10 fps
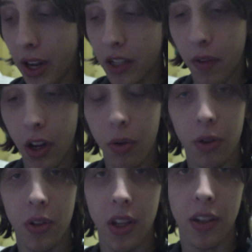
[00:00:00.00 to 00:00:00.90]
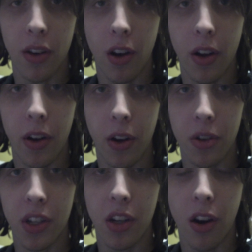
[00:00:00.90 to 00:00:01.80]
next video, you'll see this on an
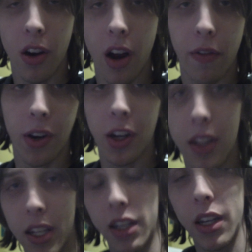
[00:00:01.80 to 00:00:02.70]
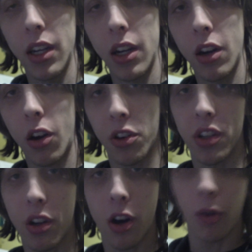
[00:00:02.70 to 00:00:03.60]
RC car. I've already got the
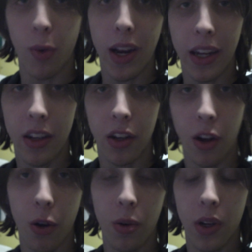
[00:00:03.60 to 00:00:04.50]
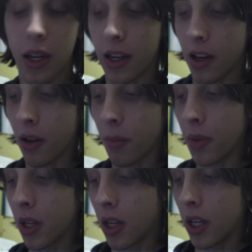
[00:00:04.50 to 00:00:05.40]
RC car ready to go,
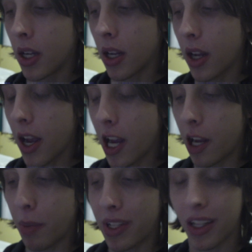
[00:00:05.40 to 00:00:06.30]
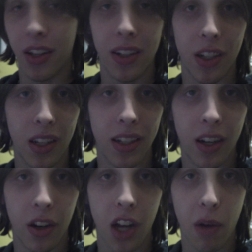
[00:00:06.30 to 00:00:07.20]
and basically this is just going to
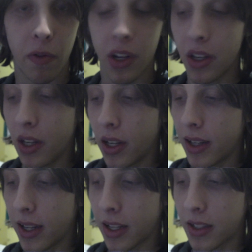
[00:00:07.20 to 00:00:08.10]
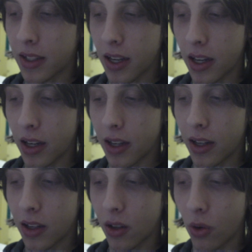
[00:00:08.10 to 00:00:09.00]
sit on top of it. It's
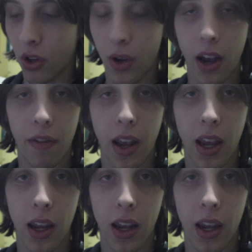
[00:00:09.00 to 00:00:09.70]
going to have